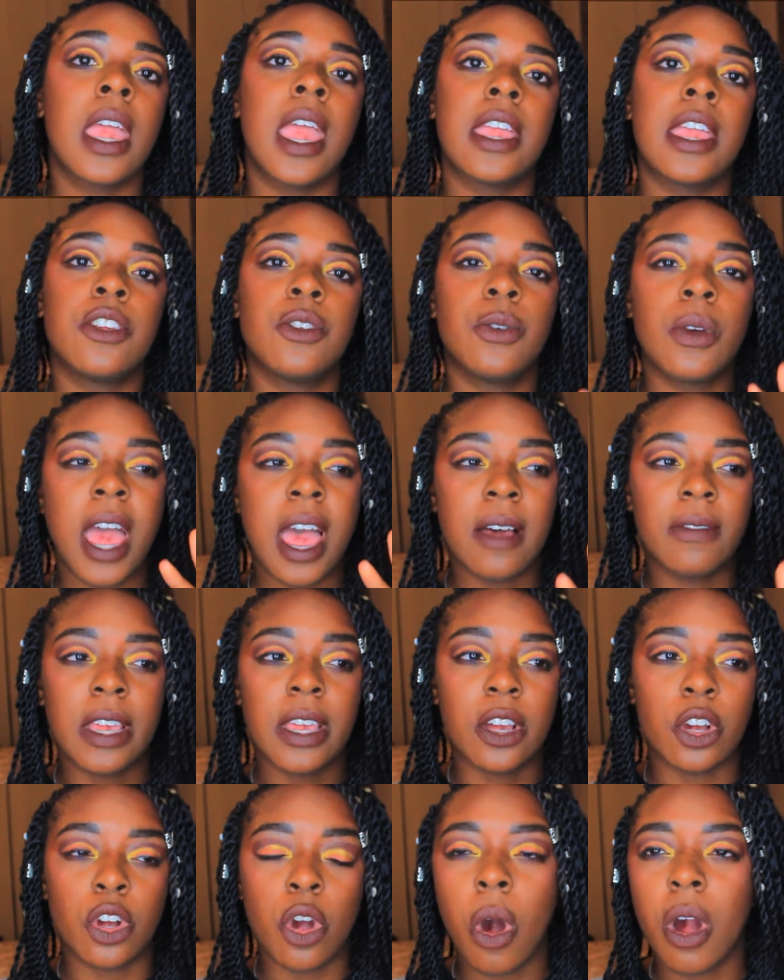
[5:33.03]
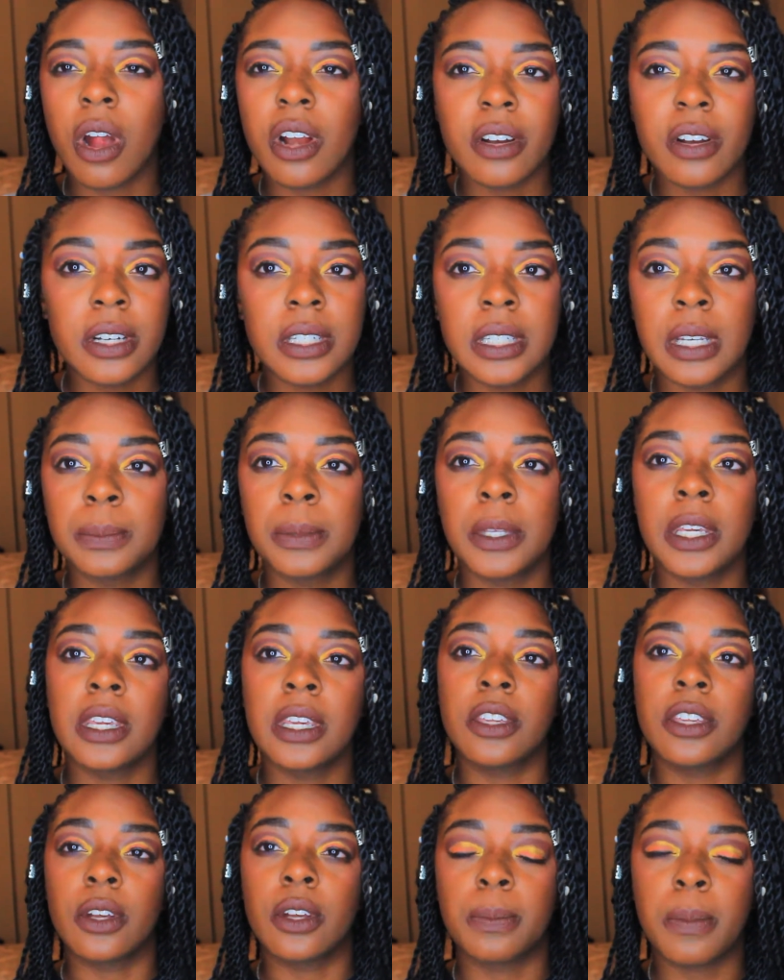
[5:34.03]
and you have like a card or
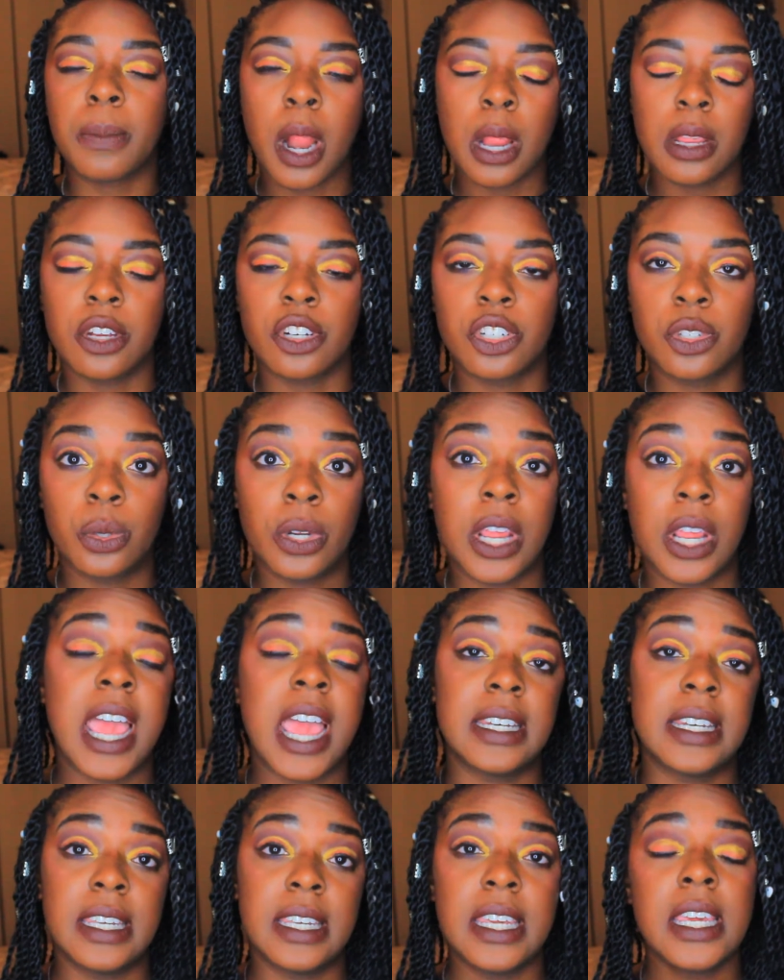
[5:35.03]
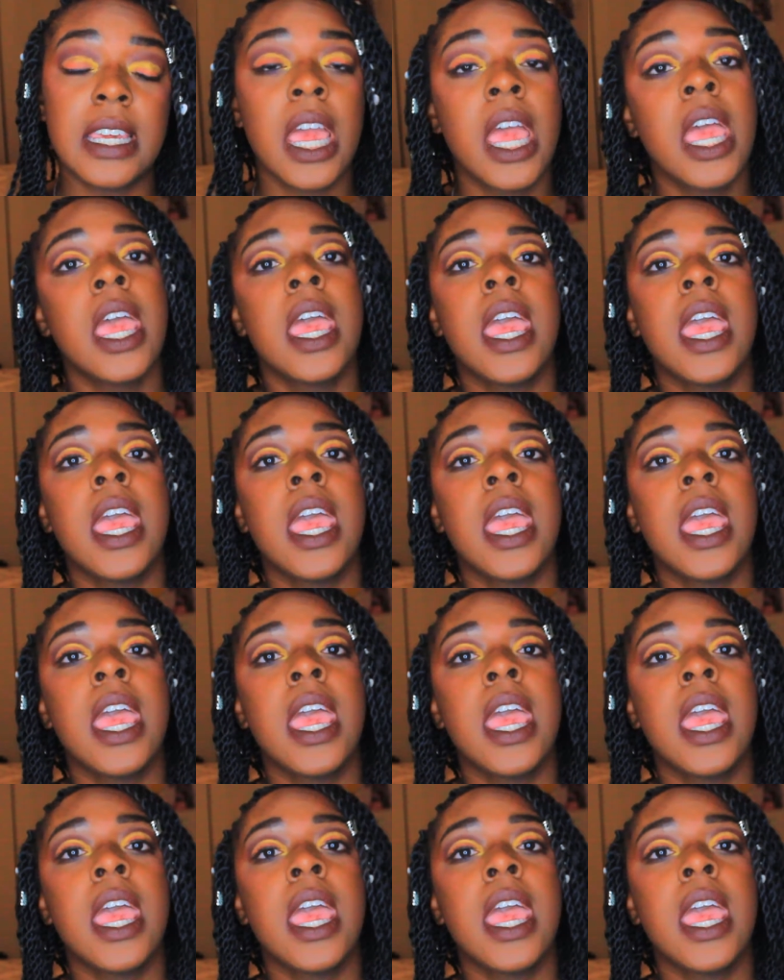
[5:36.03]
something, your probably your student ID,